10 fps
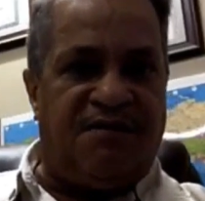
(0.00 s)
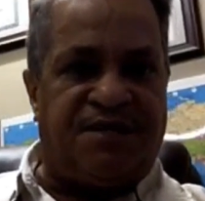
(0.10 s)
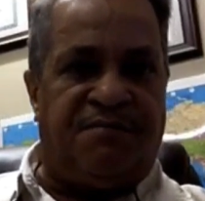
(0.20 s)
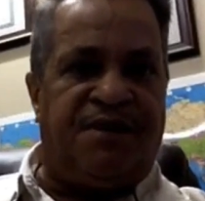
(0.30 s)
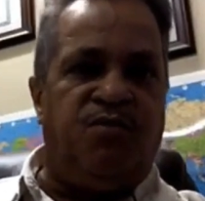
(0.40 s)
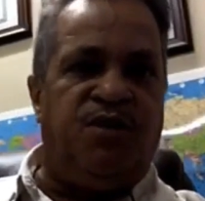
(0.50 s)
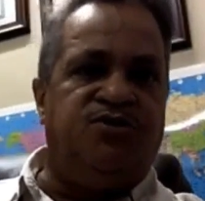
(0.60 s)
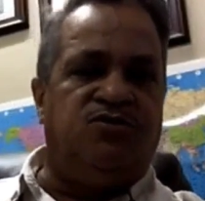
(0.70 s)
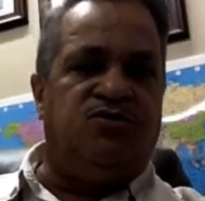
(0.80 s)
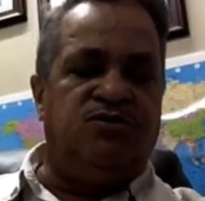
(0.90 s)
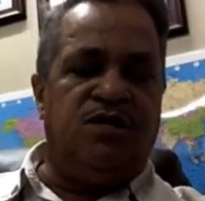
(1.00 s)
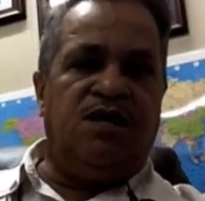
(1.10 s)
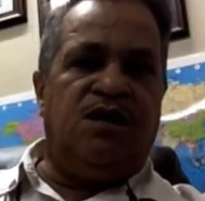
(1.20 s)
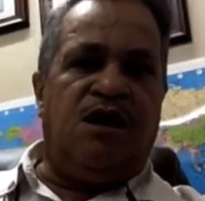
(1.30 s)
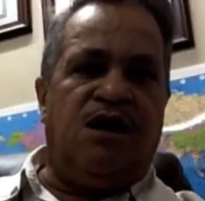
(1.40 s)
Something we do
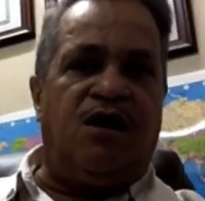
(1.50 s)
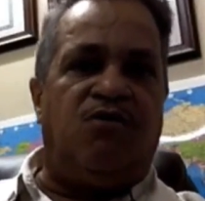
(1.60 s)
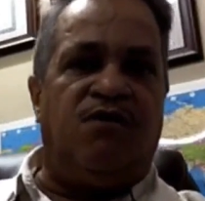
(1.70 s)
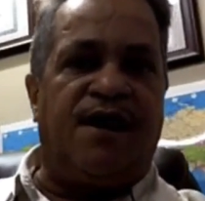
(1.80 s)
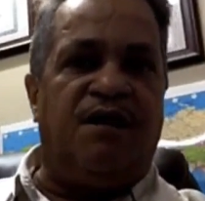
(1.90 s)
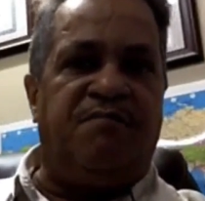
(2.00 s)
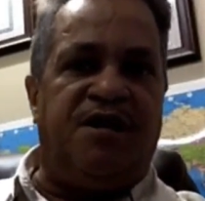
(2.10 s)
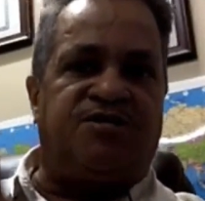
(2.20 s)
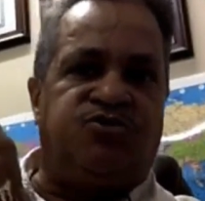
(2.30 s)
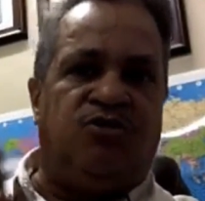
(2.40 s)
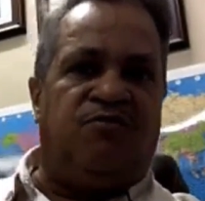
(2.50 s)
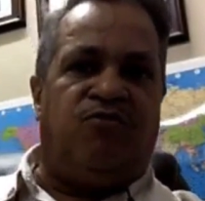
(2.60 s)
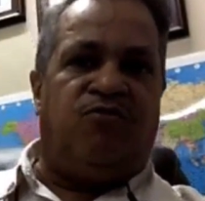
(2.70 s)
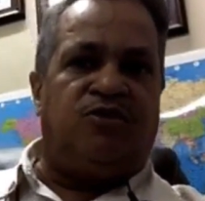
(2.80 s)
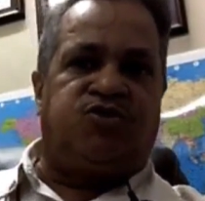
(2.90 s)
on a regular basis, 2 or
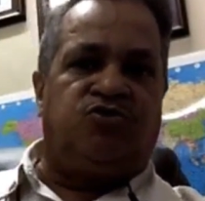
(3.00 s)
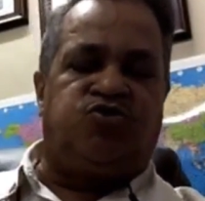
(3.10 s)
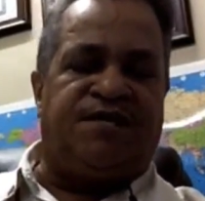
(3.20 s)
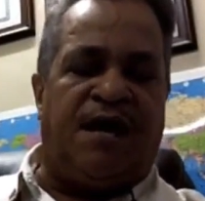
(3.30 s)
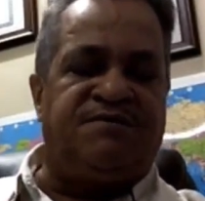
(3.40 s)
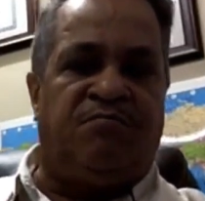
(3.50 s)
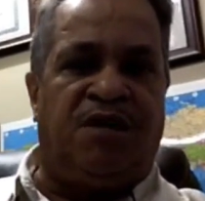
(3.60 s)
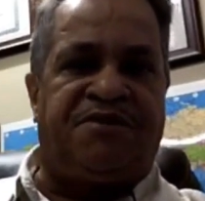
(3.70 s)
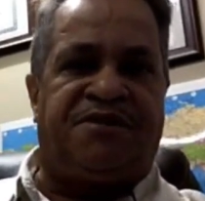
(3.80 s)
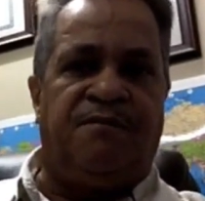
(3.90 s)
3 times a month.